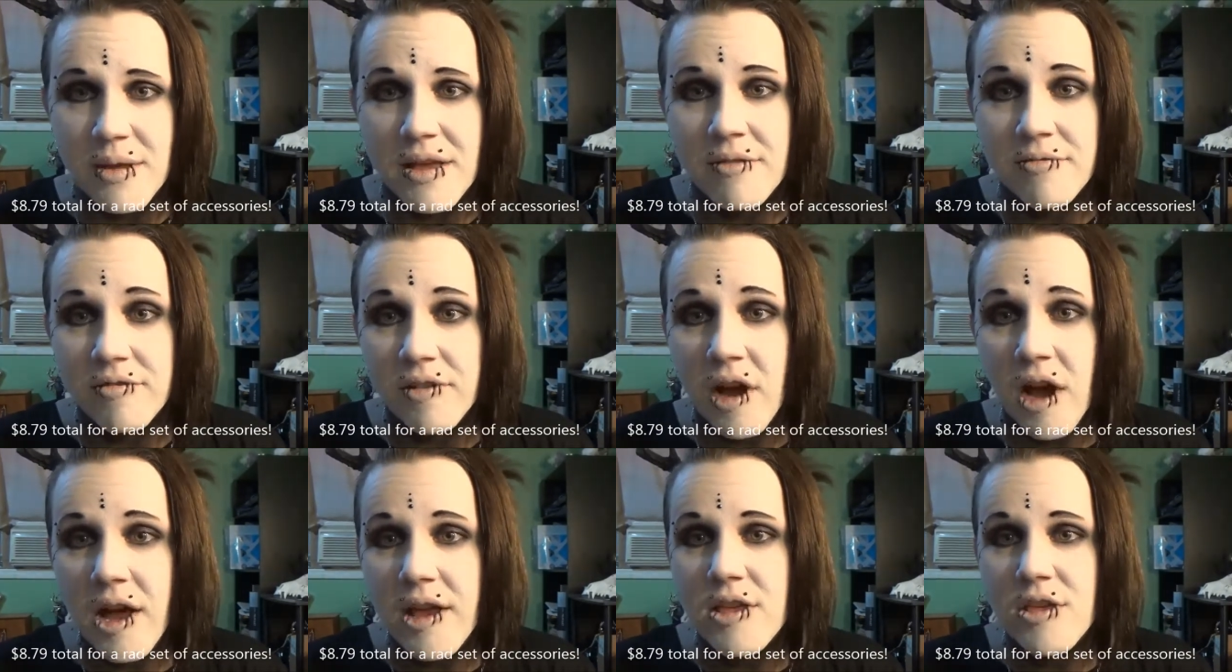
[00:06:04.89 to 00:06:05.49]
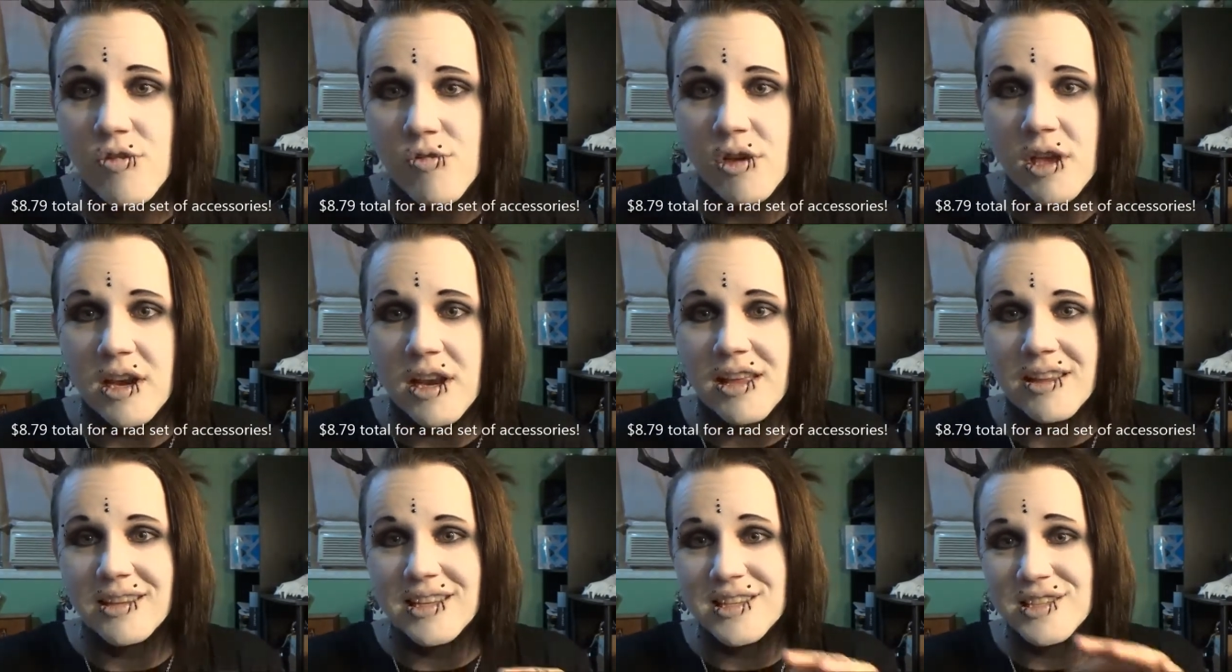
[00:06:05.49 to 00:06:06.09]
If not, you can
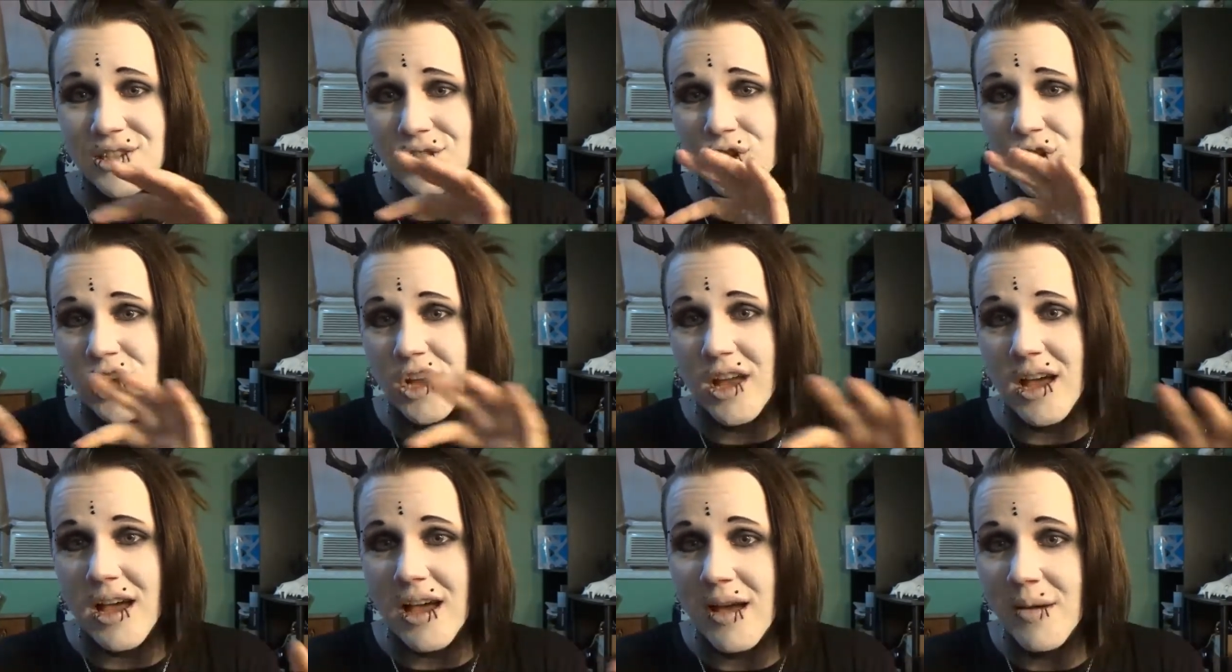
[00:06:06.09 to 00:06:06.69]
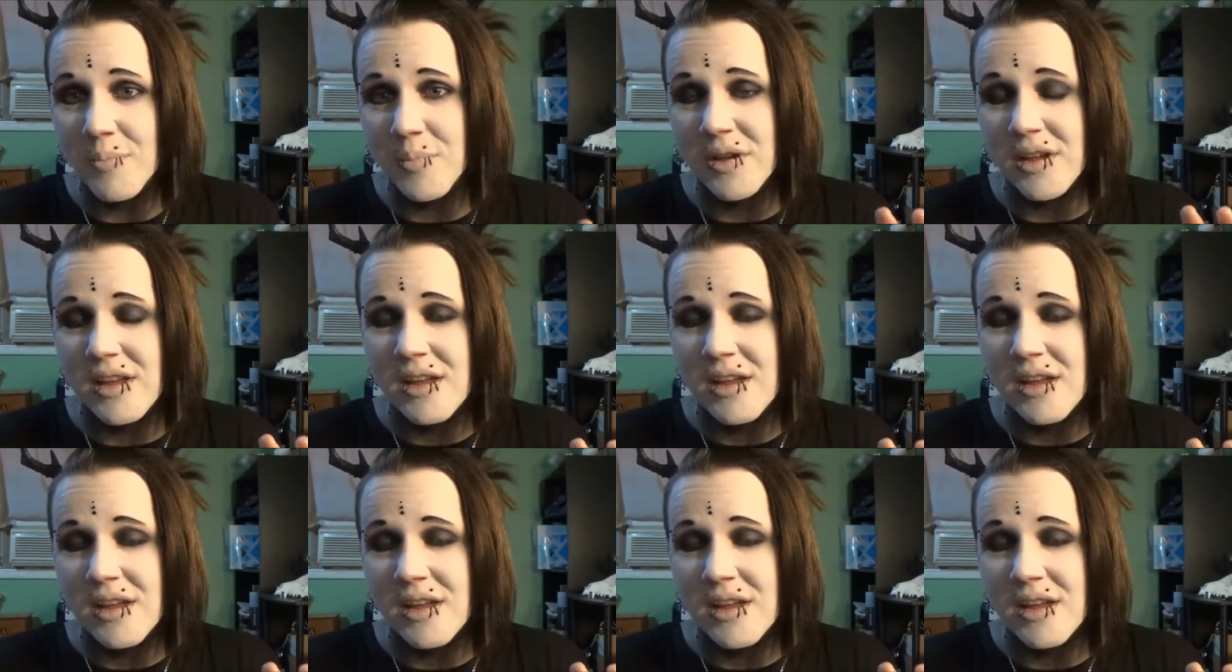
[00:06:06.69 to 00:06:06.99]
at least look up